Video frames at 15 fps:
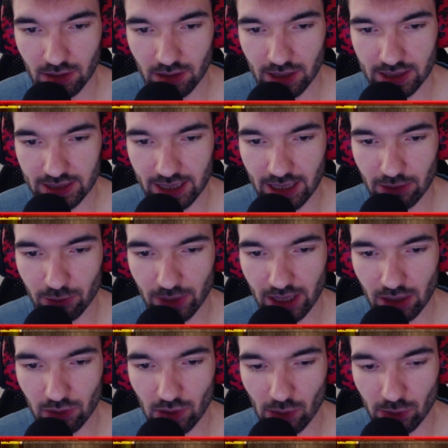let's say, ring
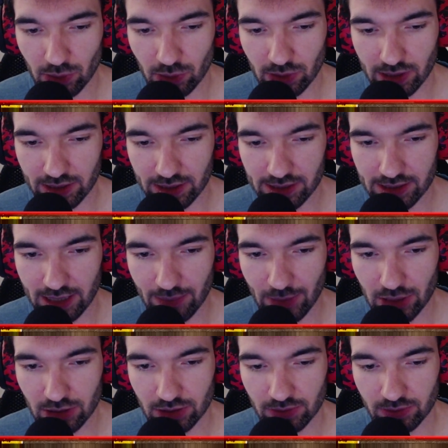around you that deals
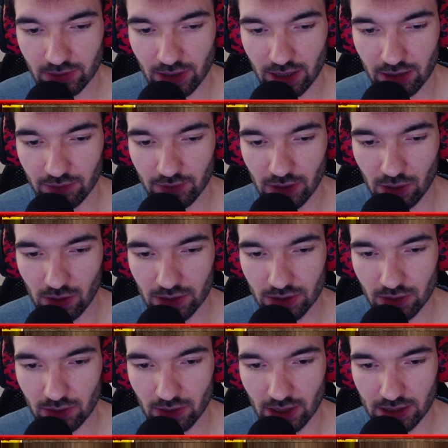damage, and it will also
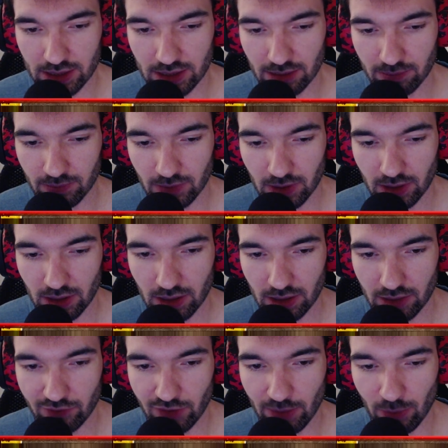grant some
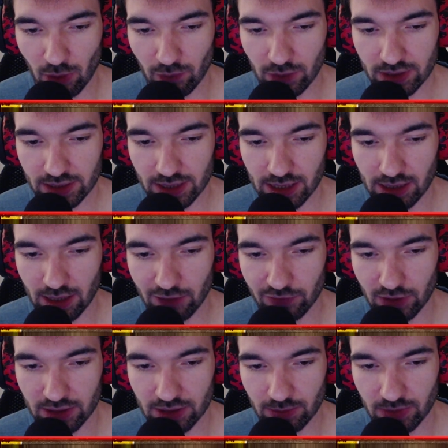flip over skill
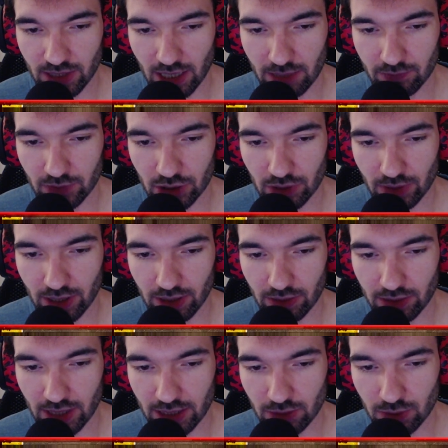after some time, which you can
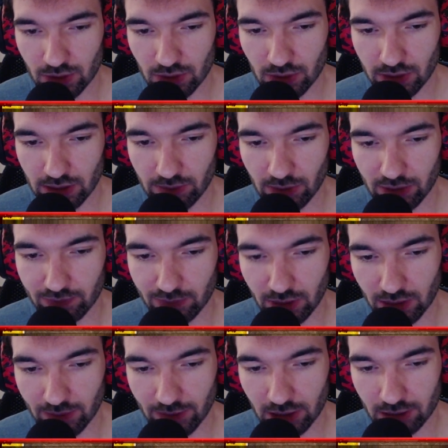then use to do even more
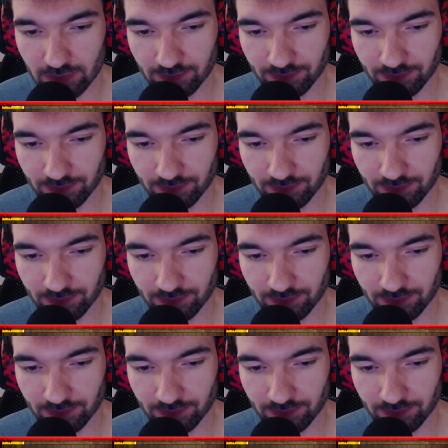damage.